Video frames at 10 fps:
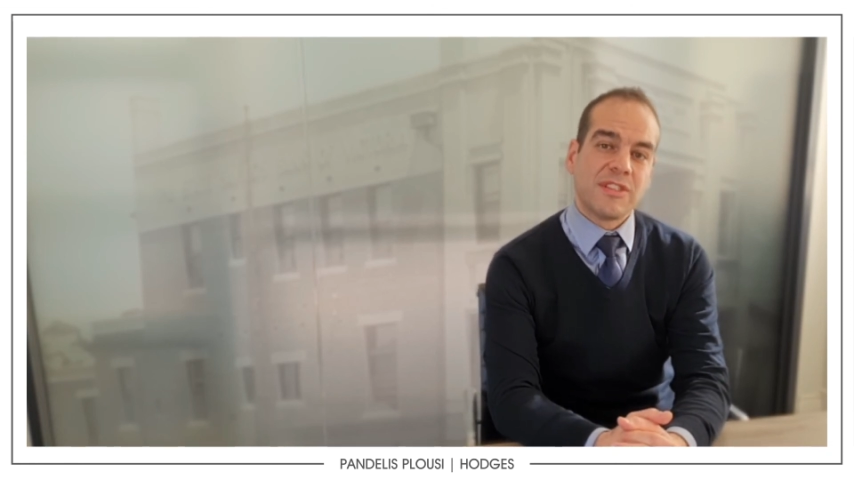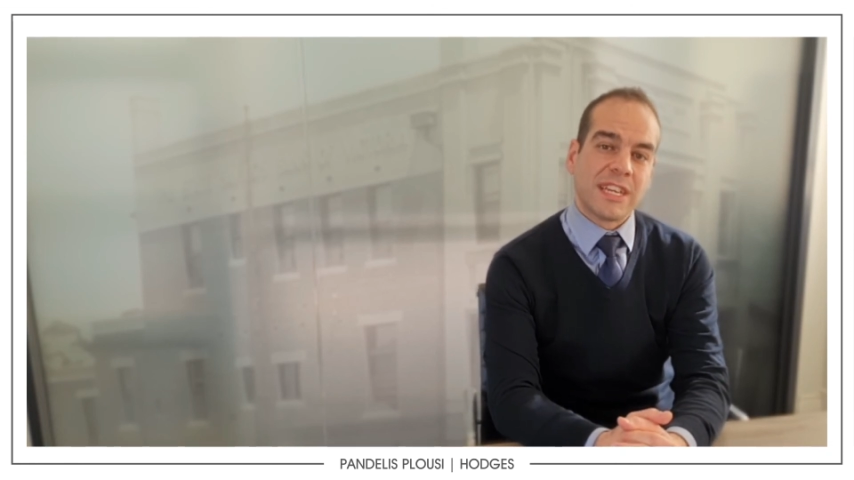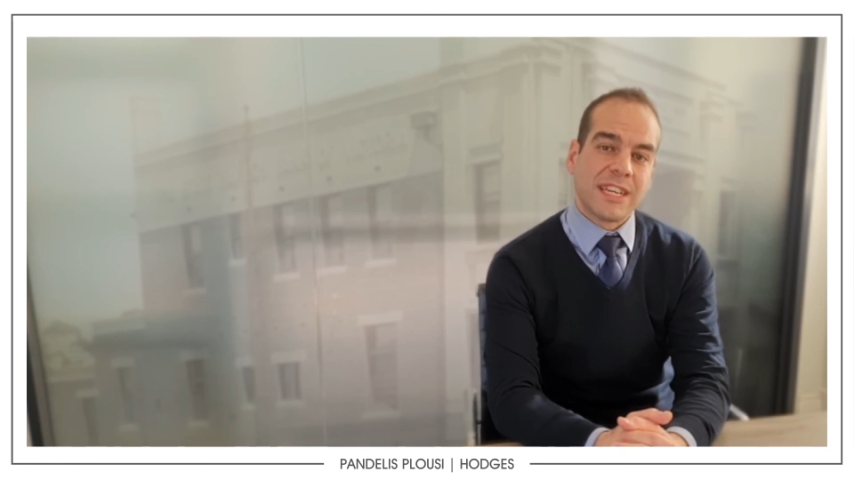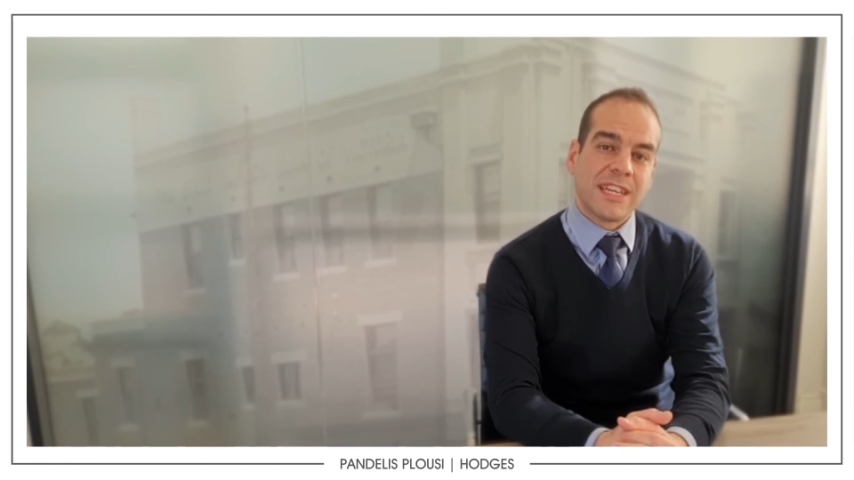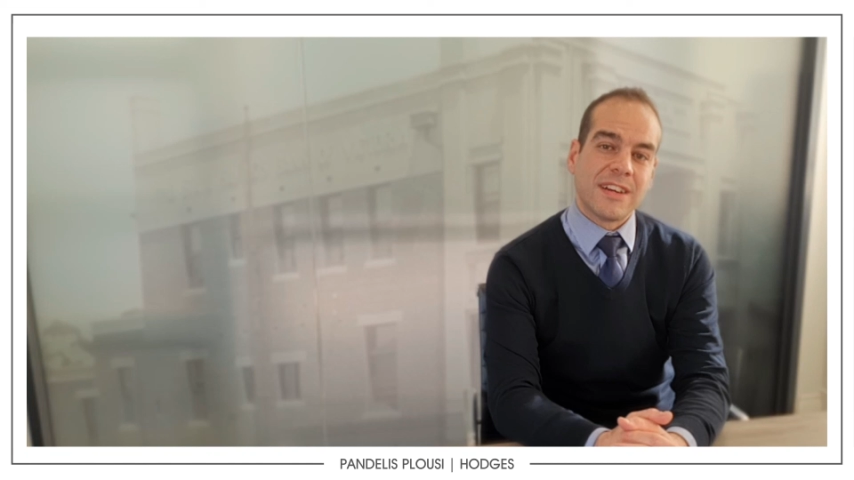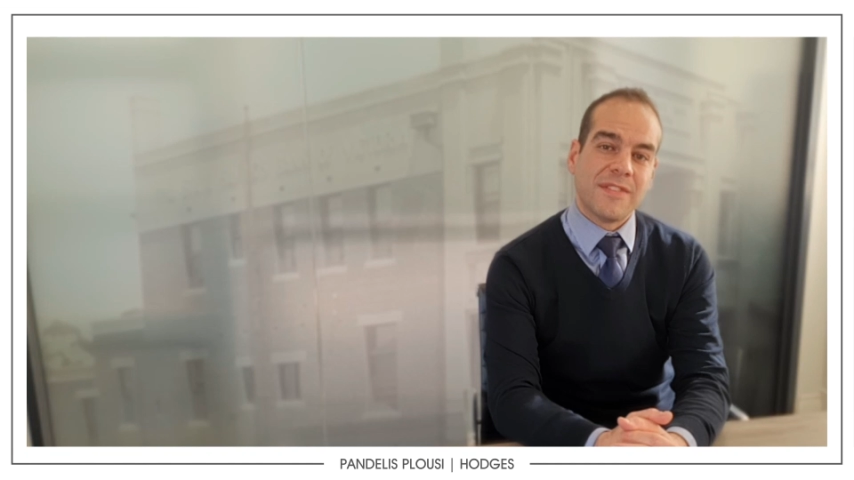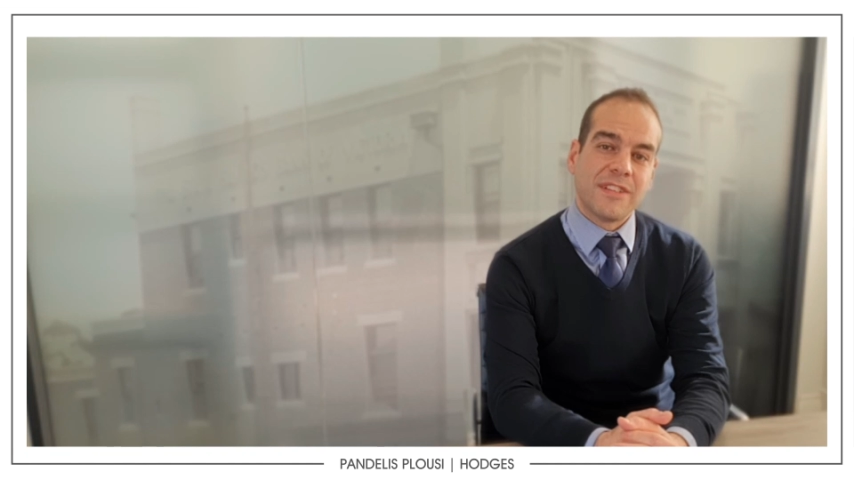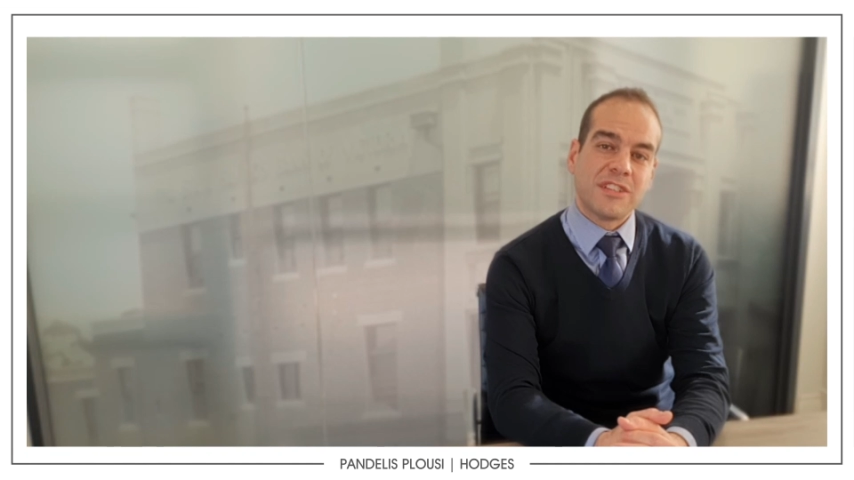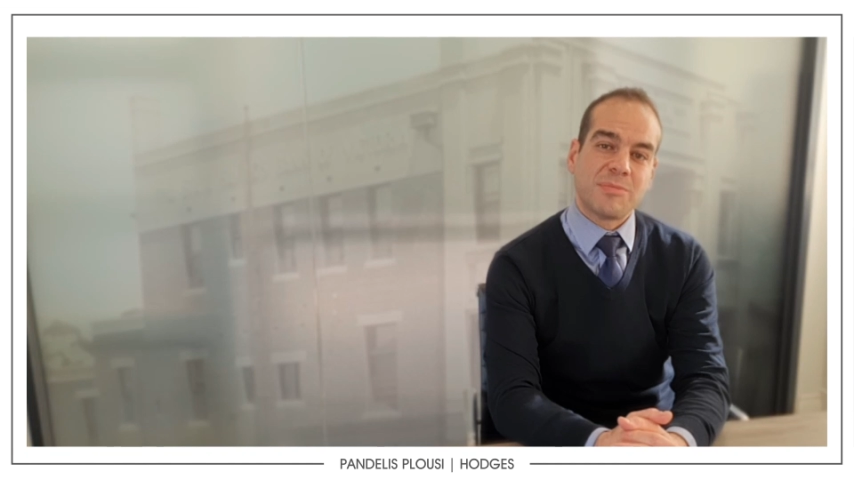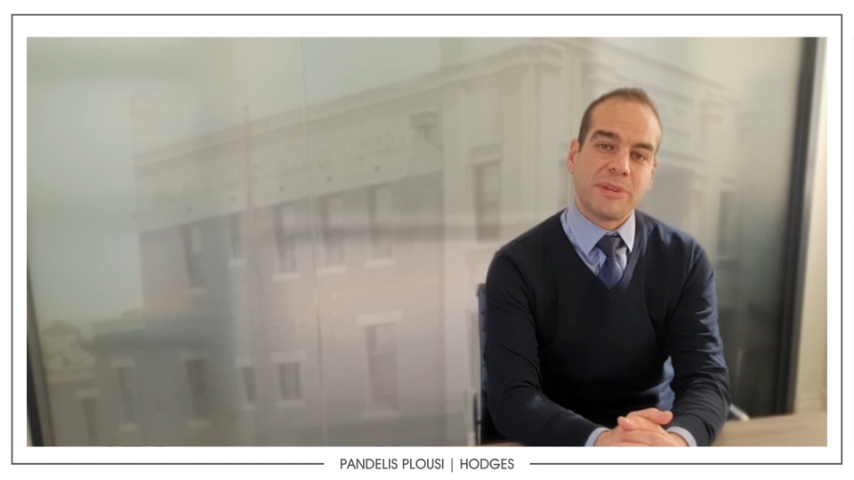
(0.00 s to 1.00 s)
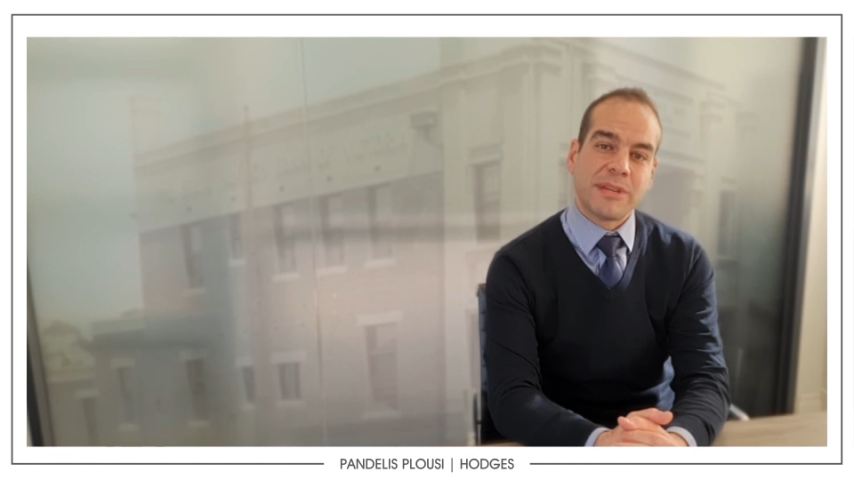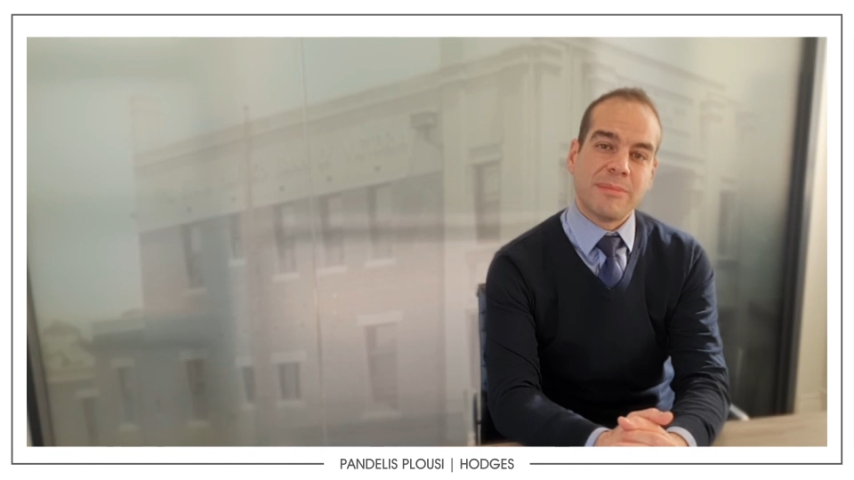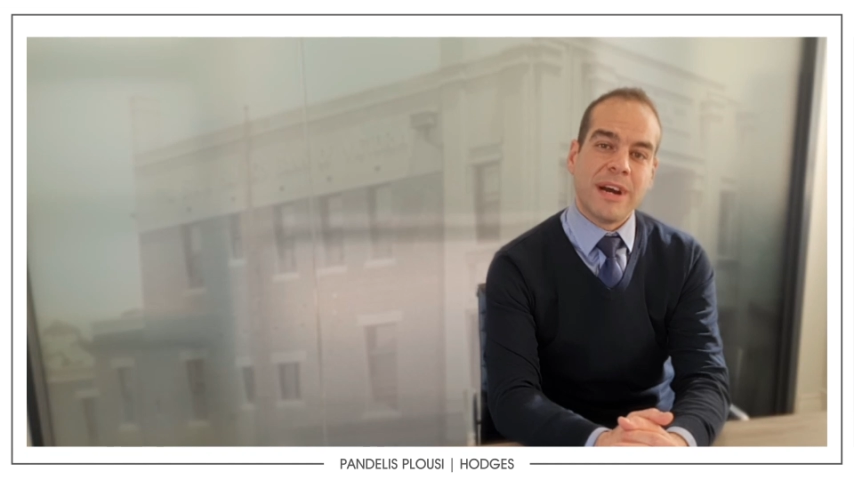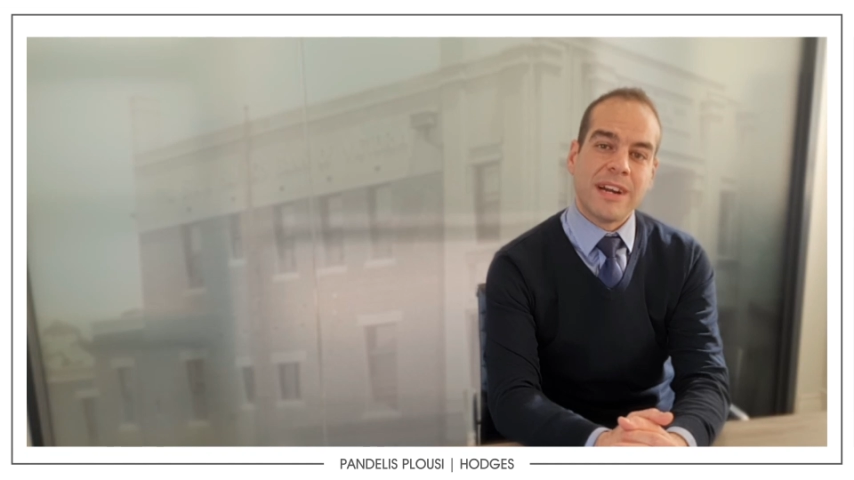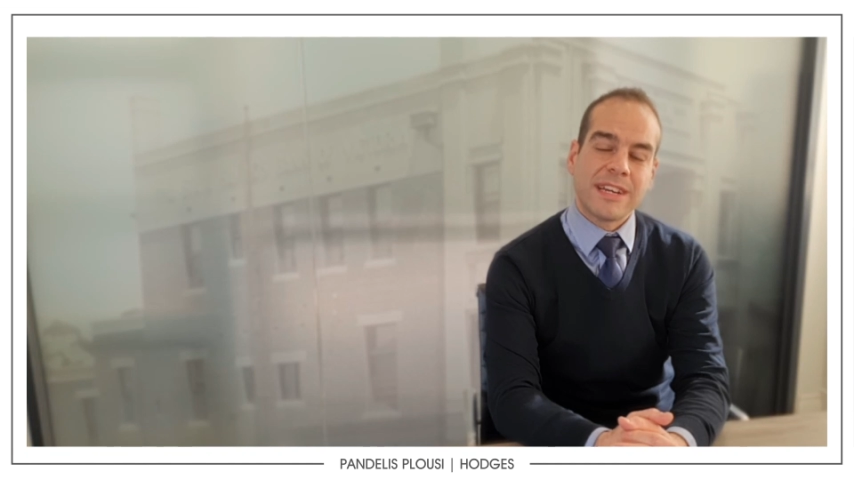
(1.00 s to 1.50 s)
thinking of the spring
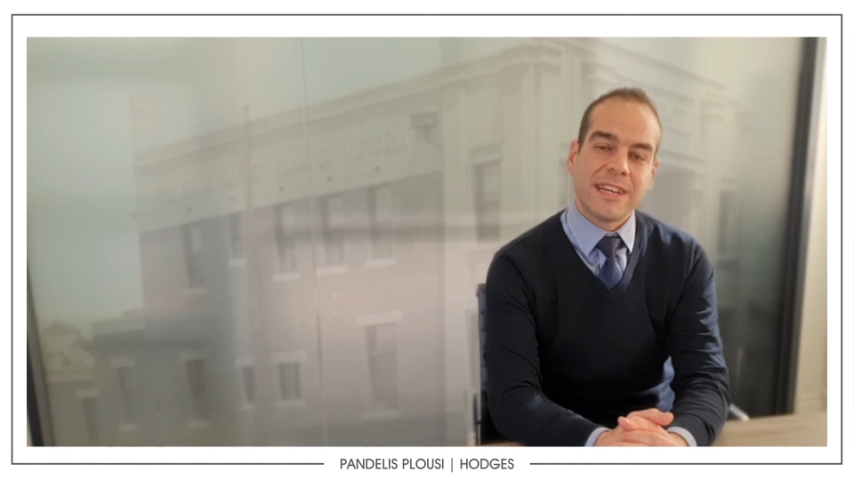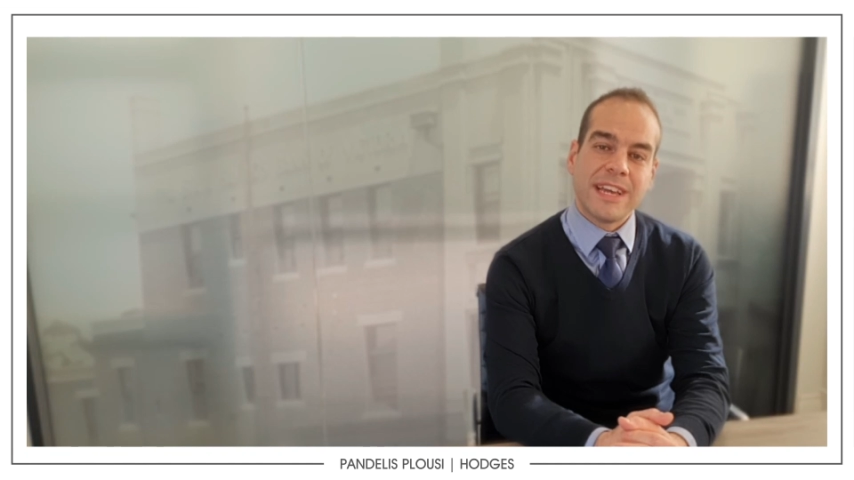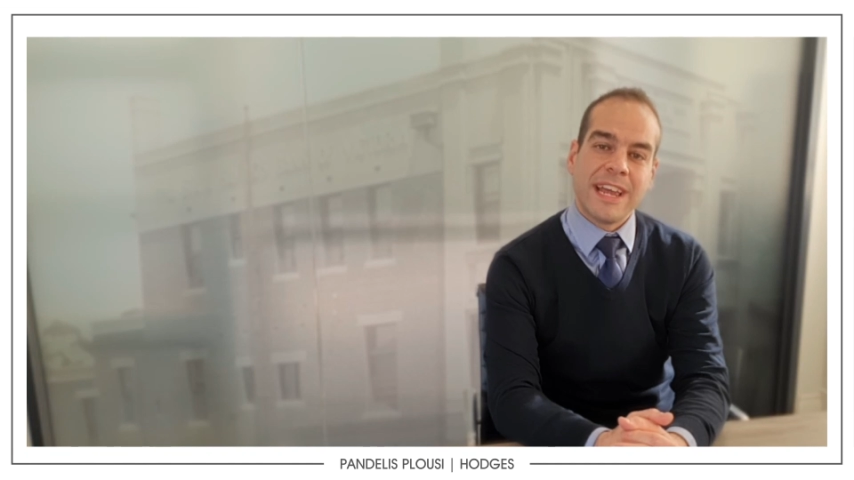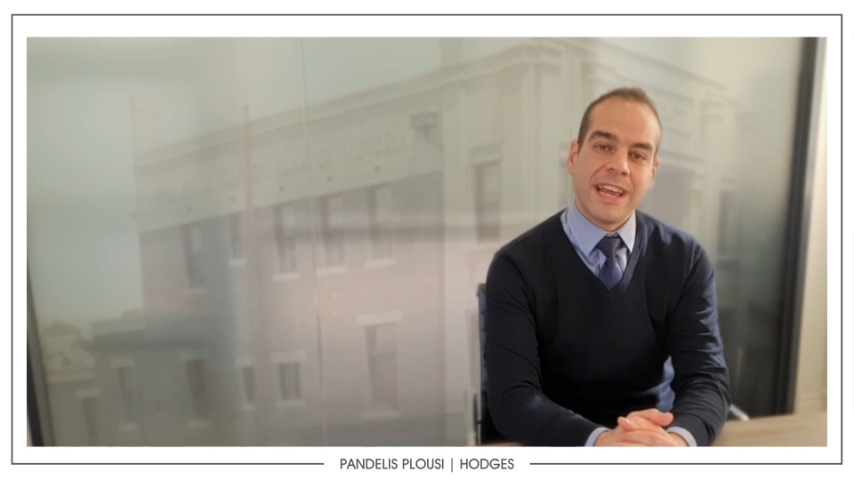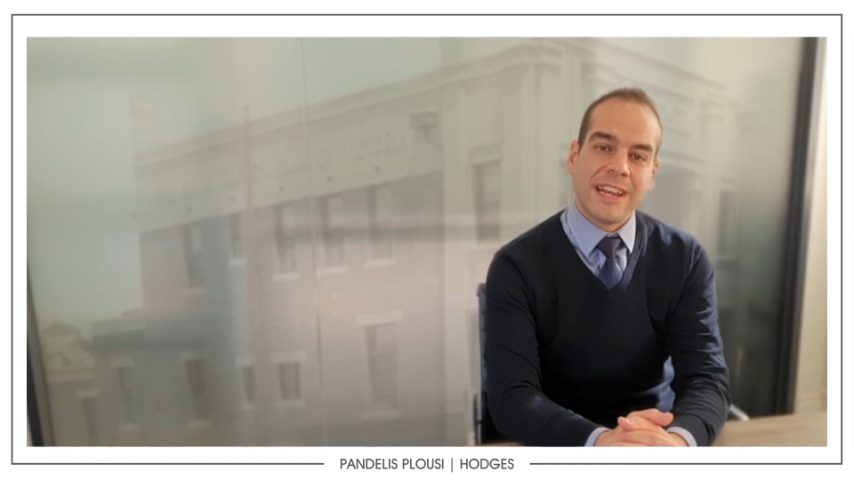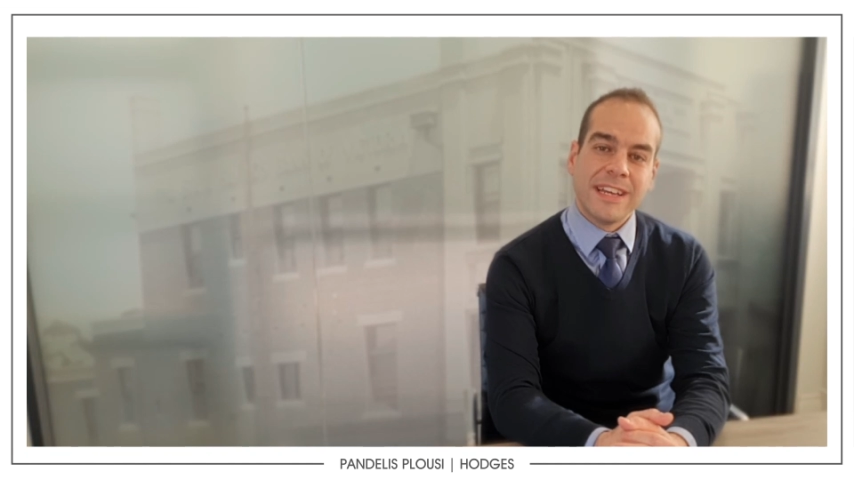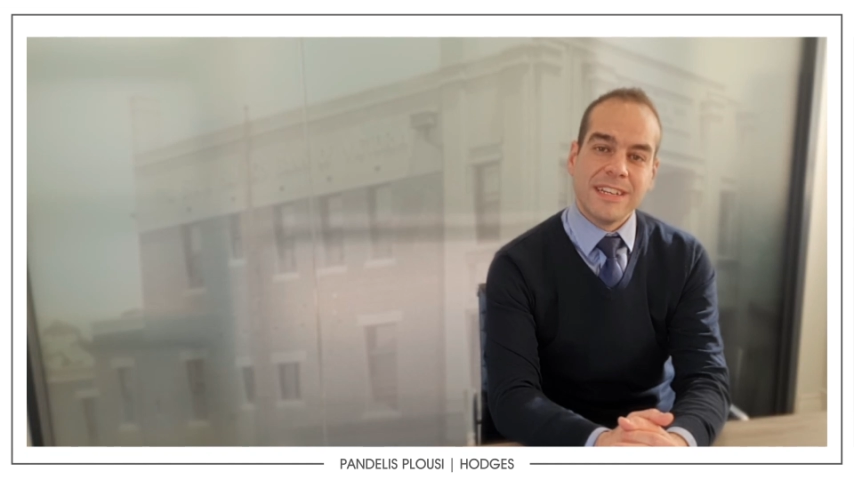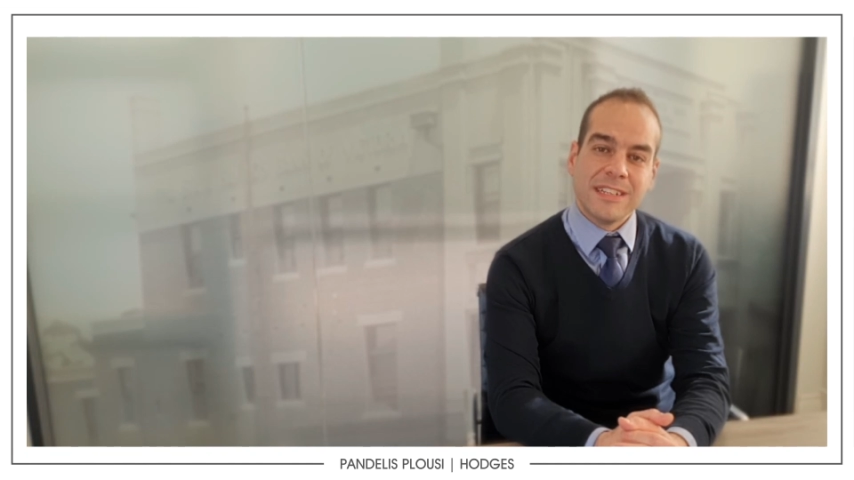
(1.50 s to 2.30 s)
market ahead.